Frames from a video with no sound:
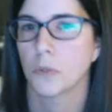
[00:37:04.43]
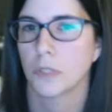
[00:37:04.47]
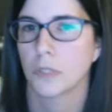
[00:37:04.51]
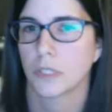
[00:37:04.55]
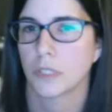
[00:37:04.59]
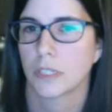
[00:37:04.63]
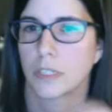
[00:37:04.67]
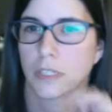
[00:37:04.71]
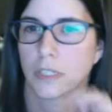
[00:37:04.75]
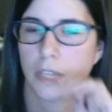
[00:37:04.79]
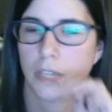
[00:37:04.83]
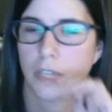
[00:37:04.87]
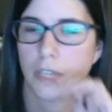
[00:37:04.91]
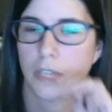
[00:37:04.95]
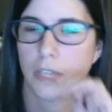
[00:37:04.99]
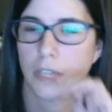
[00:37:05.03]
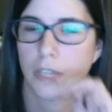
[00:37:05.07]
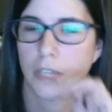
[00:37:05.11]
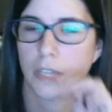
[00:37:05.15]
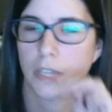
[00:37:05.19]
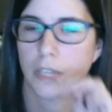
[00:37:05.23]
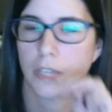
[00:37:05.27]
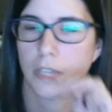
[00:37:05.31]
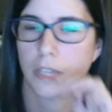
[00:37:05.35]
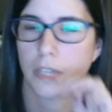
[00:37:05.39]
to sync
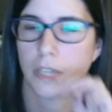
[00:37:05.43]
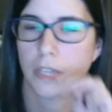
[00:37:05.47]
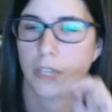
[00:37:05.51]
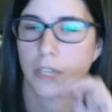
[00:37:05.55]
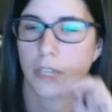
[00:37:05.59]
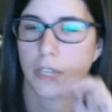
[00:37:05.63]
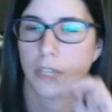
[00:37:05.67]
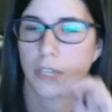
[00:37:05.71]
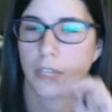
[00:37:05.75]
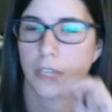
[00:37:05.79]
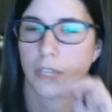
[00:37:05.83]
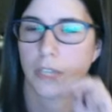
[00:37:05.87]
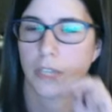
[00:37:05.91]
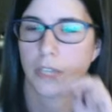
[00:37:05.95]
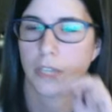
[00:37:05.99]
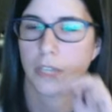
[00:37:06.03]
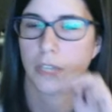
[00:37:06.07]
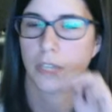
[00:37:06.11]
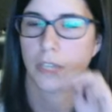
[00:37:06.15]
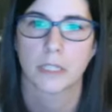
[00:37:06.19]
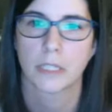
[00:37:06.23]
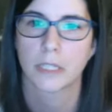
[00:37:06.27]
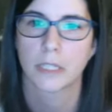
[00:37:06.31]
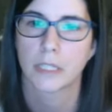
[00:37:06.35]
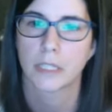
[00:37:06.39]
that file to my account.
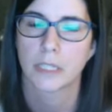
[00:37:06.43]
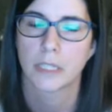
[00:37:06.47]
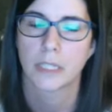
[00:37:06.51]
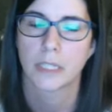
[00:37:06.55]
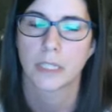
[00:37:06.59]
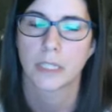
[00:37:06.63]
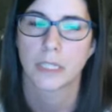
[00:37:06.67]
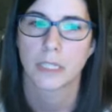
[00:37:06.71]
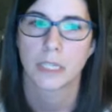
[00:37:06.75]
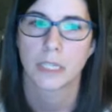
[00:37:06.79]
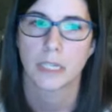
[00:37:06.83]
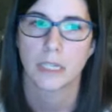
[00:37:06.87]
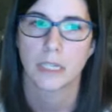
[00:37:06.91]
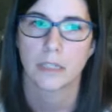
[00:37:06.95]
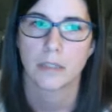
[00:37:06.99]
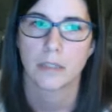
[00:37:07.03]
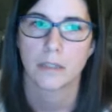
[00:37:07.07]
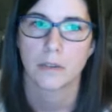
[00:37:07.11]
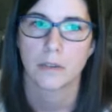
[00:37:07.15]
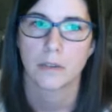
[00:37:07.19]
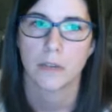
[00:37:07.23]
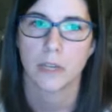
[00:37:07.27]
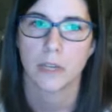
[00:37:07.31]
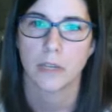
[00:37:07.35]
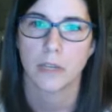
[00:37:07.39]
And
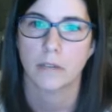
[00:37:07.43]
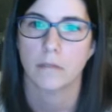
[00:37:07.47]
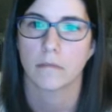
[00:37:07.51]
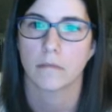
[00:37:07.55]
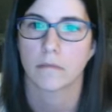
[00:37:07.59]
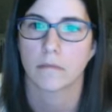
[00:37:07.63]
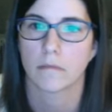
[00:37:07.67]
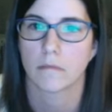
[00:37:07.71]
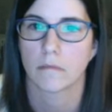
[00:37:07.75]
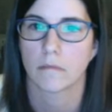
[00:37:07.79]
so then